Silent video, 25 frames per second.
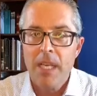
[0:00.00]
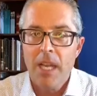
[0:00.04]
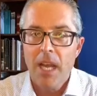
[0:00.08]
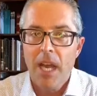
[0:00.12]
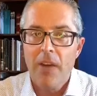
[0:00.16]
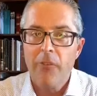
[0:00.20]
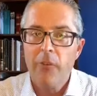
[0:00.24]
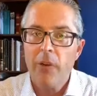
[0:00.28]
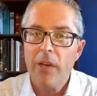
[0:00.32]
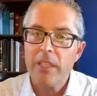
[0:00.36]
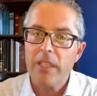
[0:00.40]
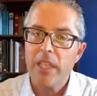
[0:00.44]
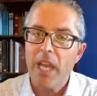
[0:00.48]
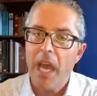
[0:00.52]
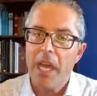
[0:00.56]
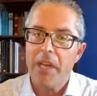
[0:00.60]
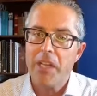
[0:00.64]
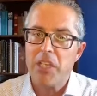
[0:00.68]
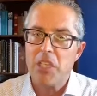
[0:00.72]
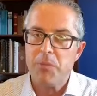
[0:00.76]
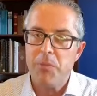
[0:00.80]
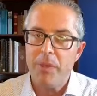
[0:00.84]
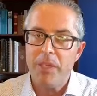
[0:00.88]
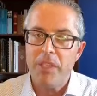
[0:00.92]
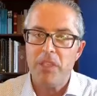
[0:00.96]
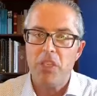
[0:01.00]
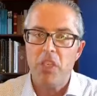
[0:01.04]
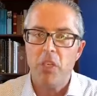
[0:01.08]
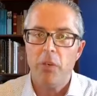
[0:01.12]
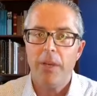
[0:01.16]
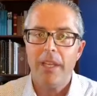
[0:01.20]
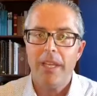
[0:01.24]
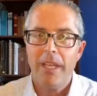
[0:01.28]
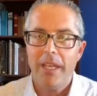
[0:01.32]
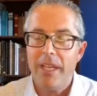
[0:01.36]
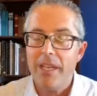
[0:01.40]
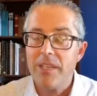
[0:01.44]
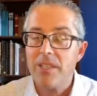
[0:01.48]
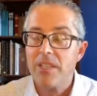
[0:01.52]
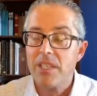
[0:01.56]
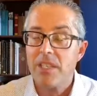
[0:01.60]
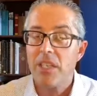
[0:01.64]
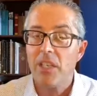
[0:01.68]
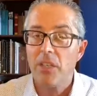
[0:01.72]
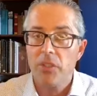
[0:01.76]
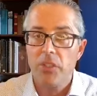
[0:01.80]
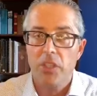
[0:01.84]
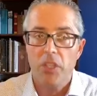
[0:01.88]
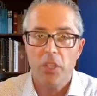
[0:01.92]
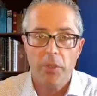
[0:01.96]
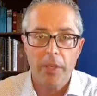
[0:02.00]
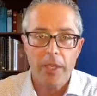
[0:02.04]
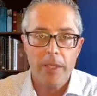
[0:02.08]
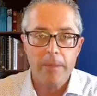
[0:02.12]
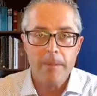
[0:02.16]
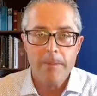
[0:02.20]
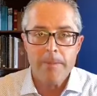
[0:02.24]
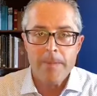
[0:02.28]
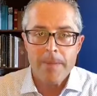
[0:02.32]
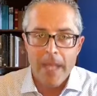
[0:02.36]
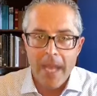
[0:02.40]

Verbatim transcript: of what God has been doing and is still doing